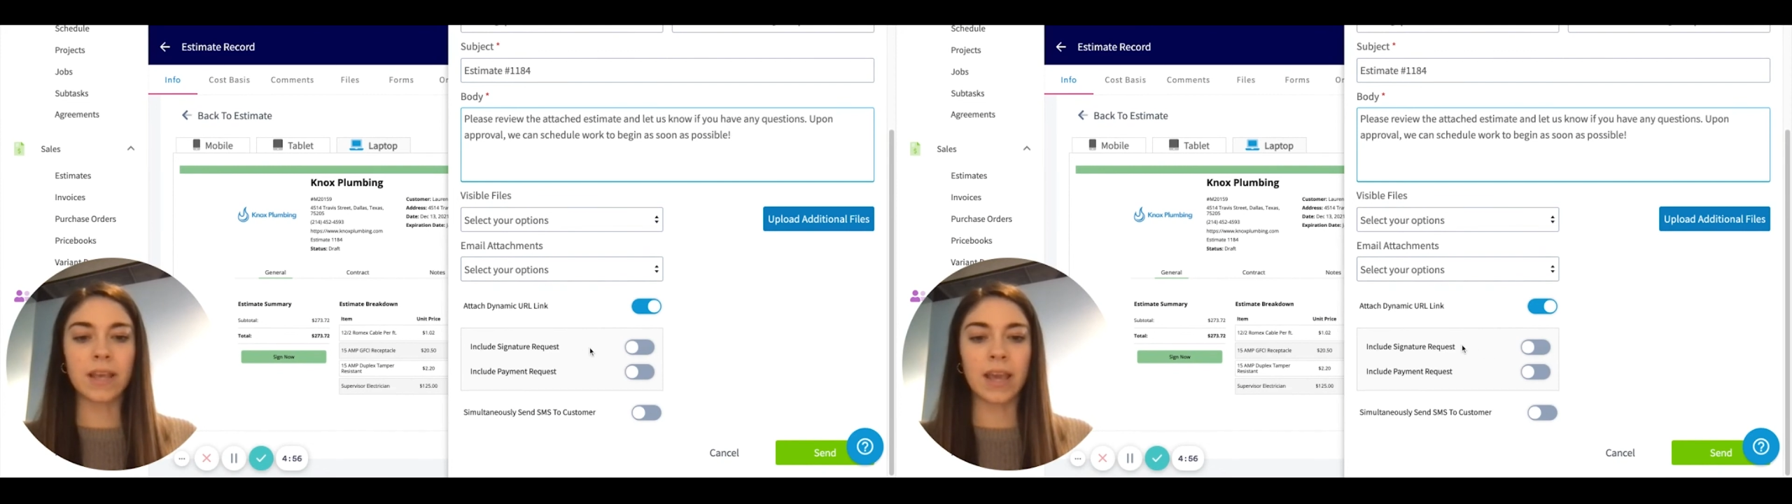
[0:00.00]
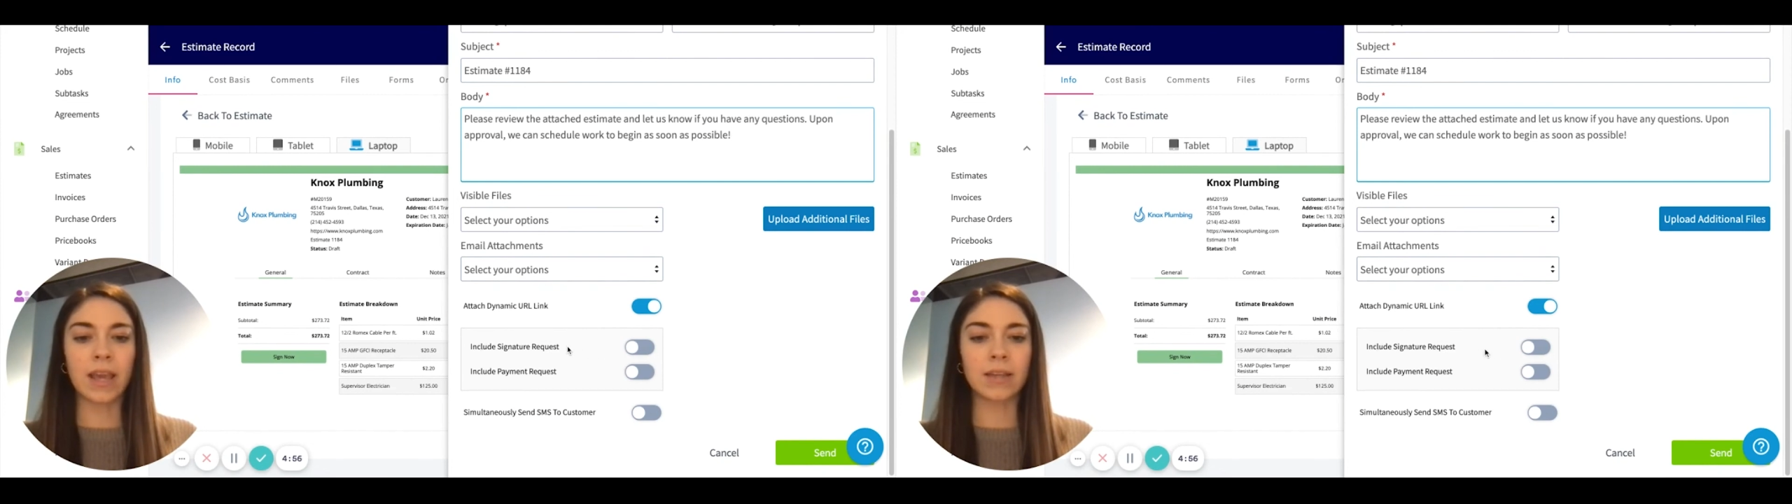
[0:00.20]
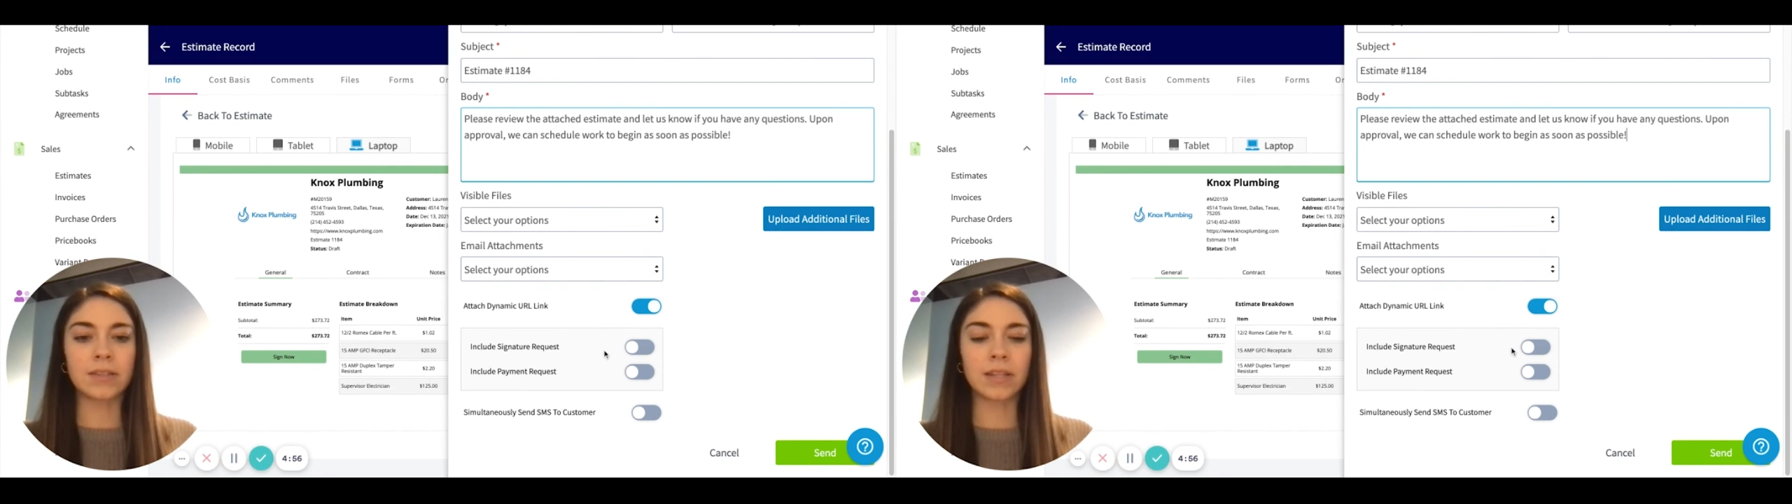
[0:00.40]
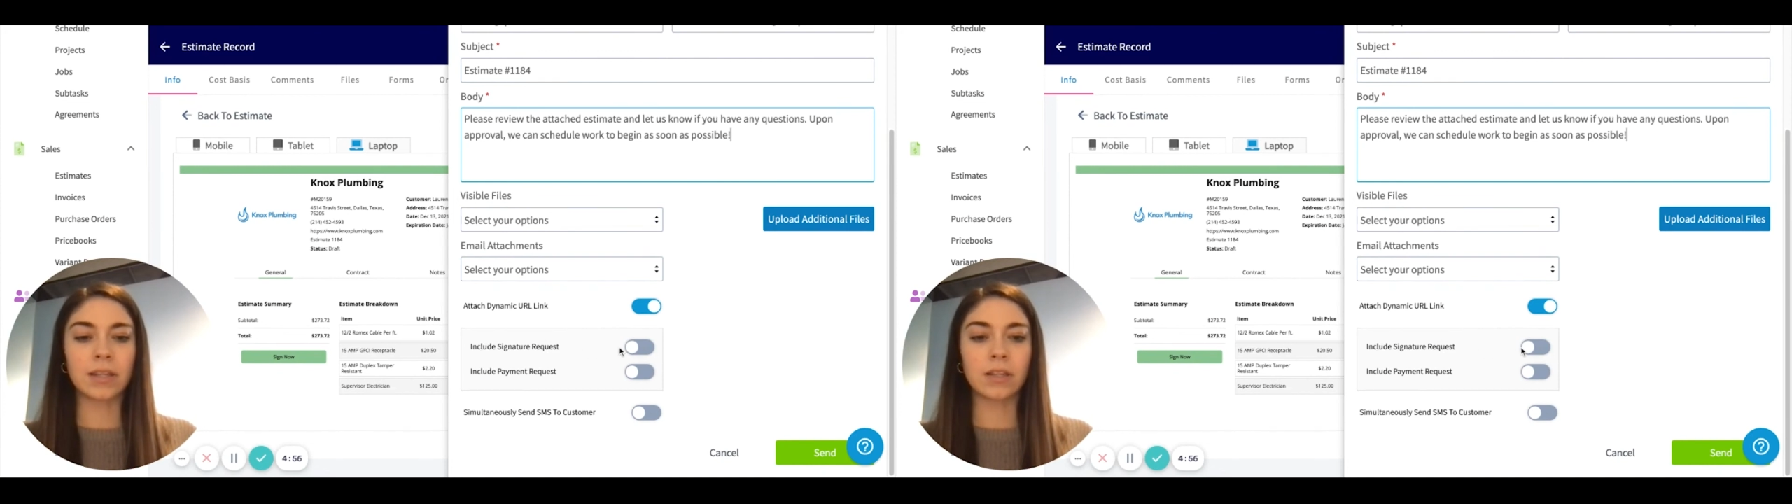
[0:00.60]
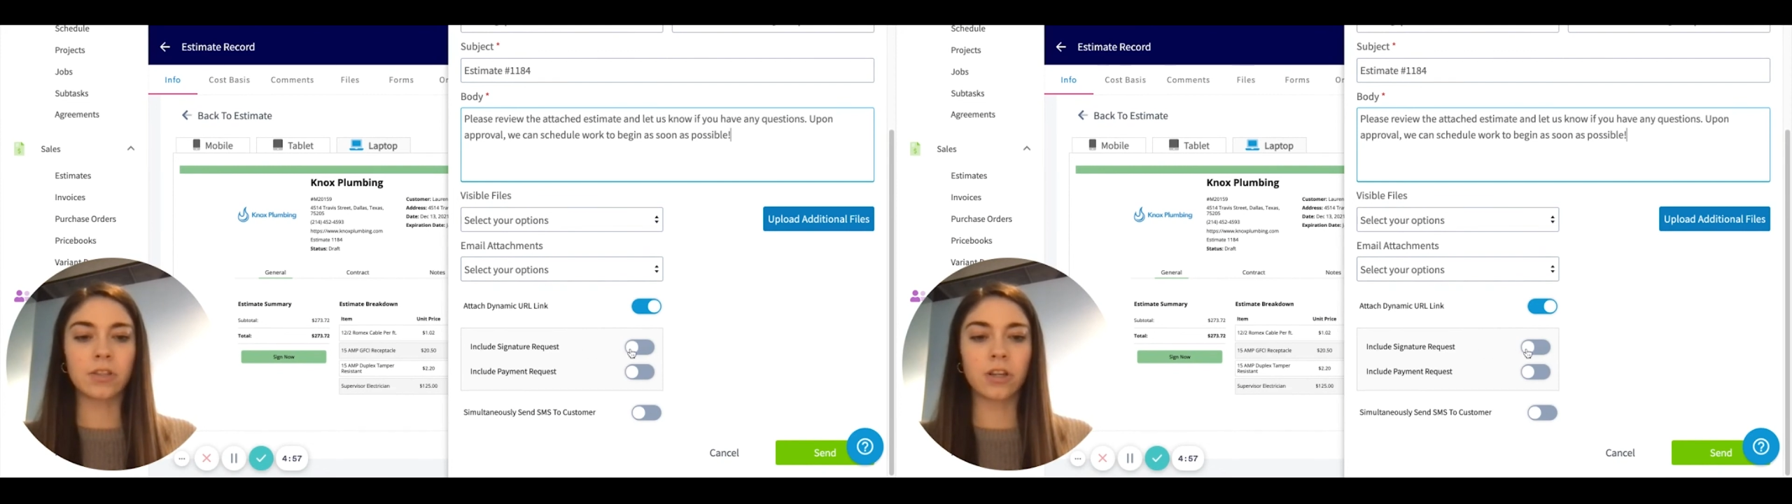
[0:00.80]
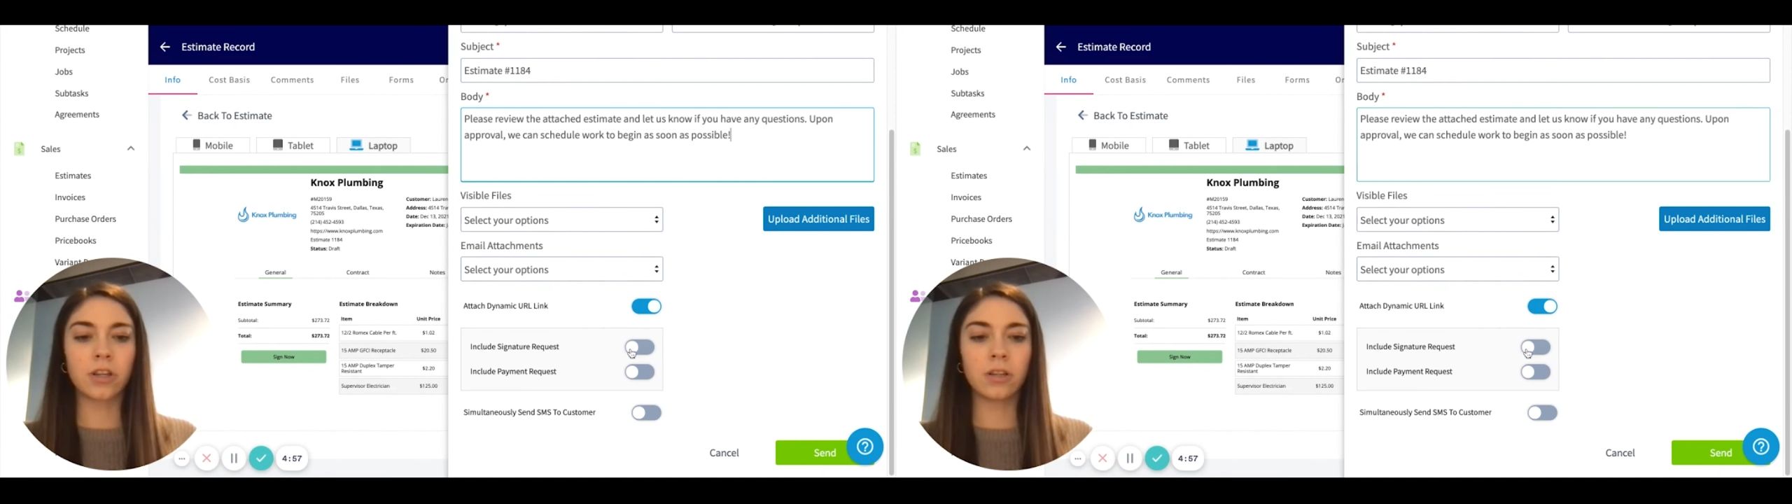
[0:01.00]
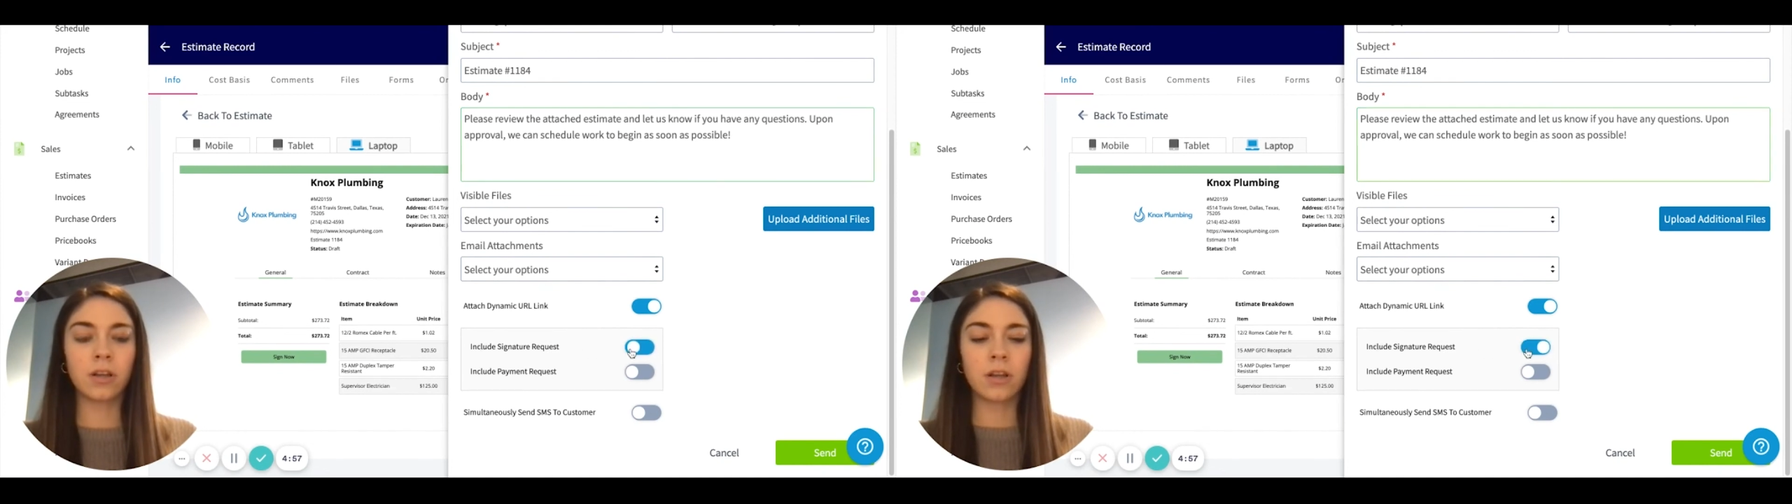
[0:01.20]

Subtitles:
a signature.